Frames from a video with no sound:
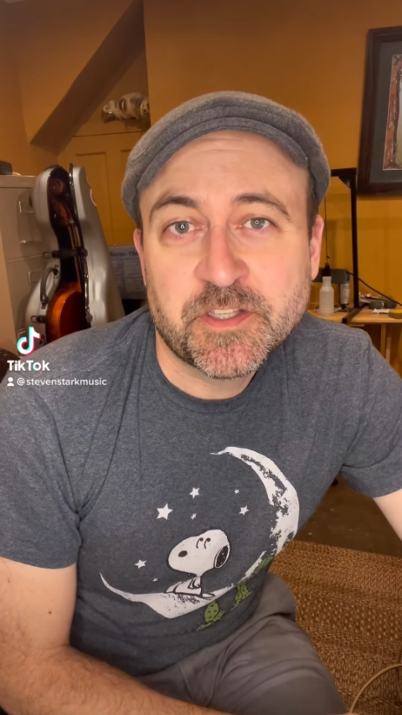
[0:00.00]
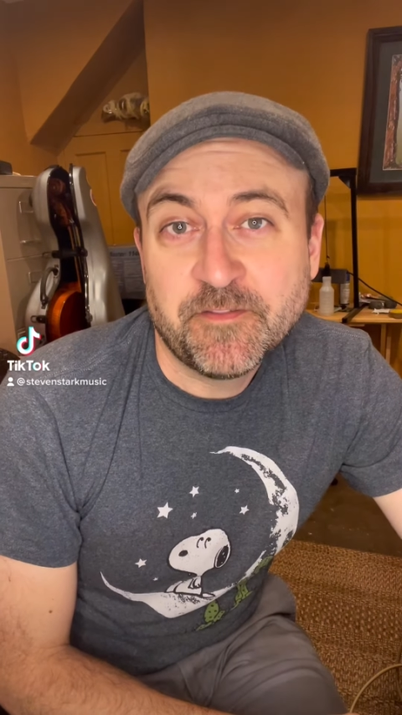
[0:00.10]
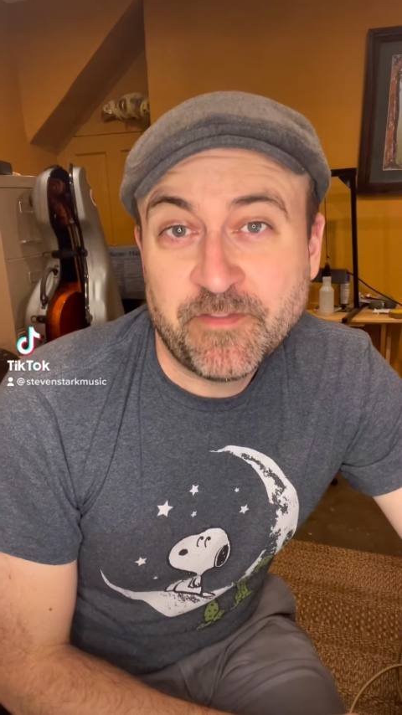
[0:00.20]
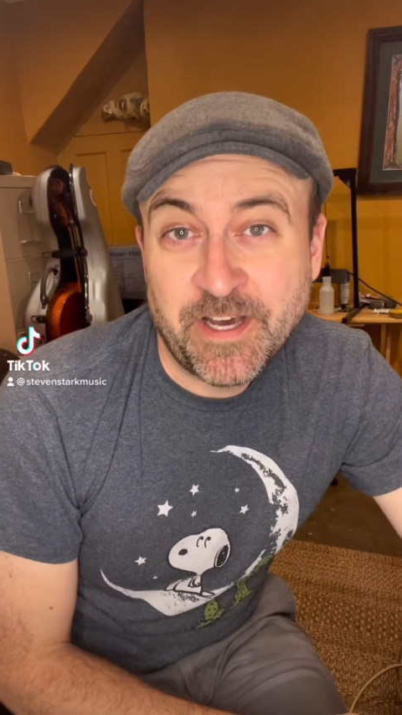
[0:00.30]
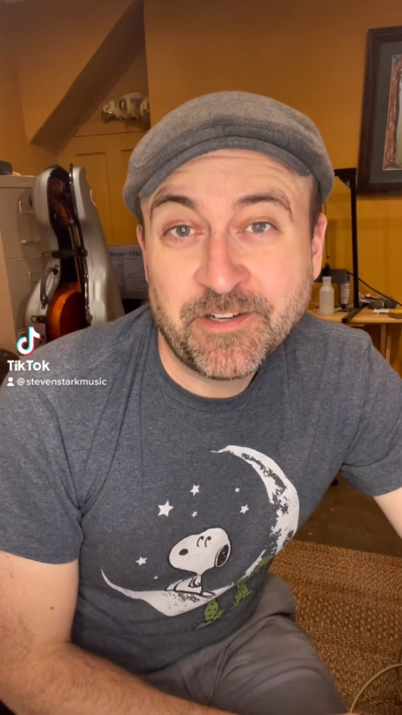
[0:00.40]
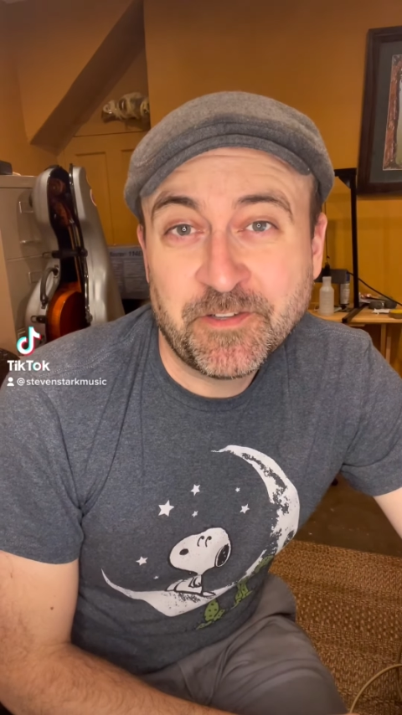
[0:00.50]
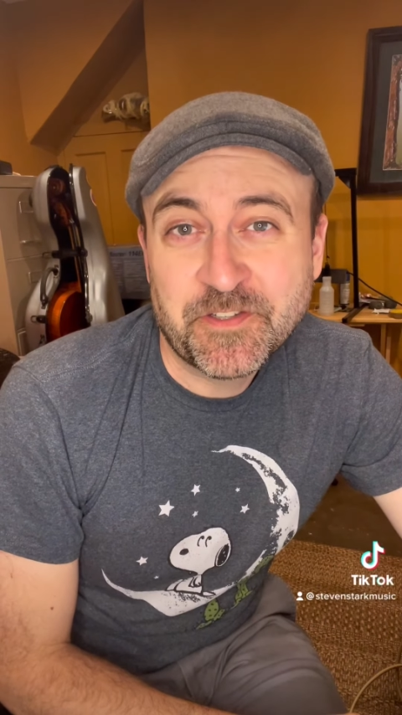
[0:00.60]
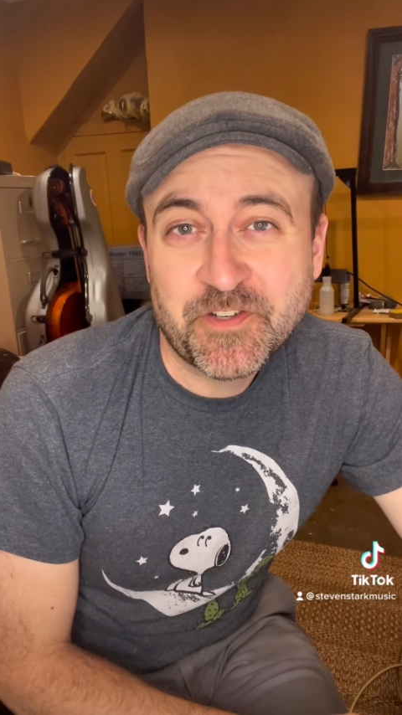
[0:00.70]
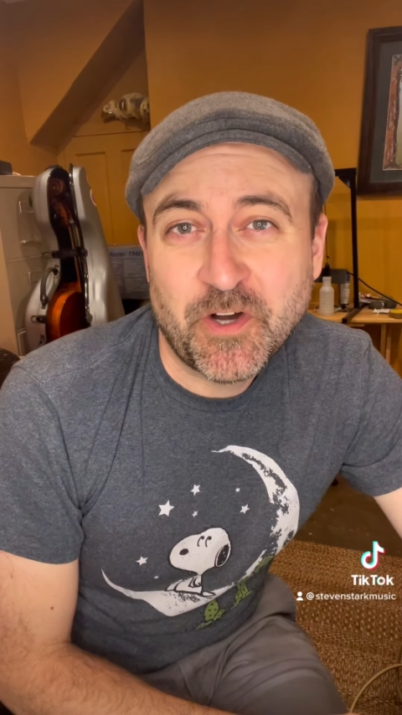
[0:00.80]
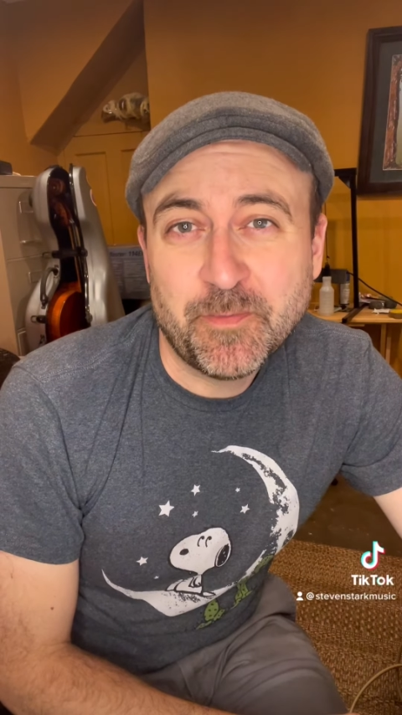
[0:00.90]
the final
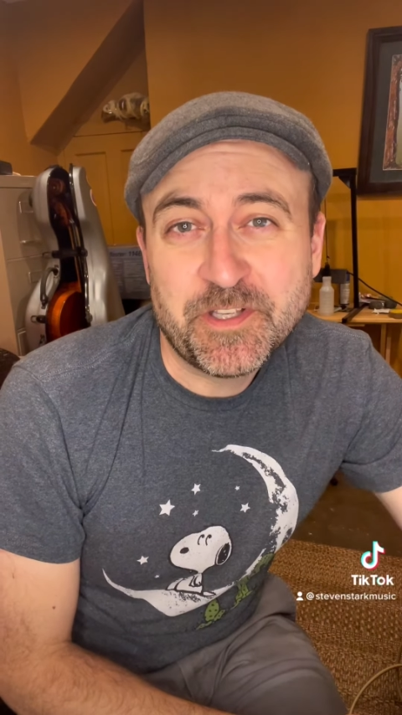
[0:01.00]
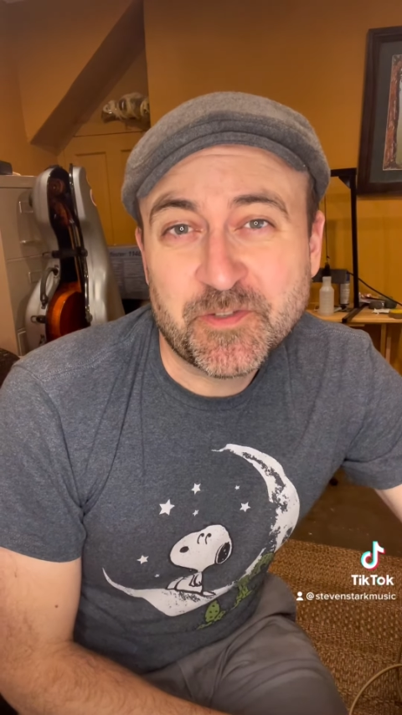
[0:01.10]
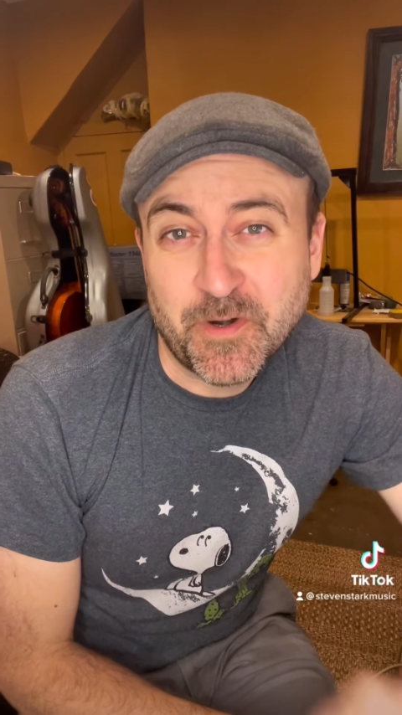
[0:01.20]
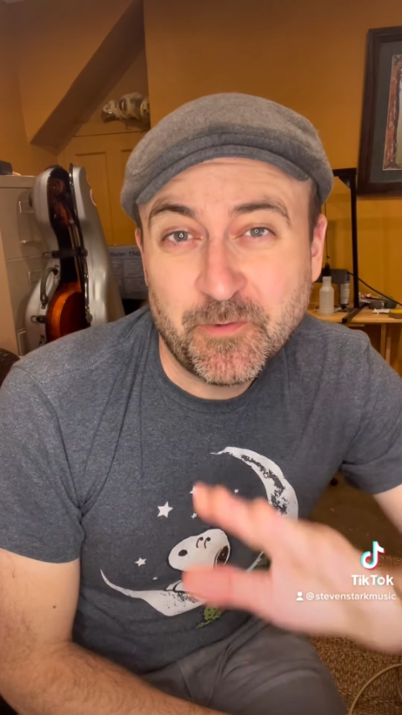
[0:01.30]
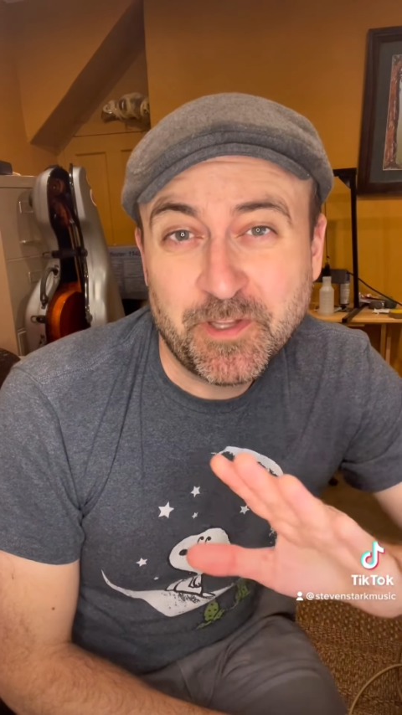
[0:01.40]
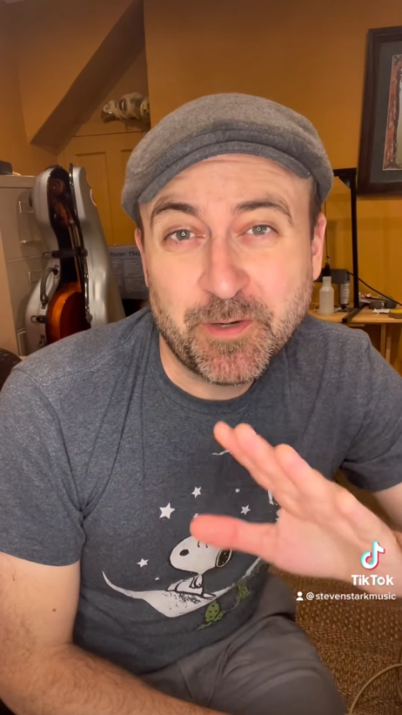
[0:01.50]
installment, so I really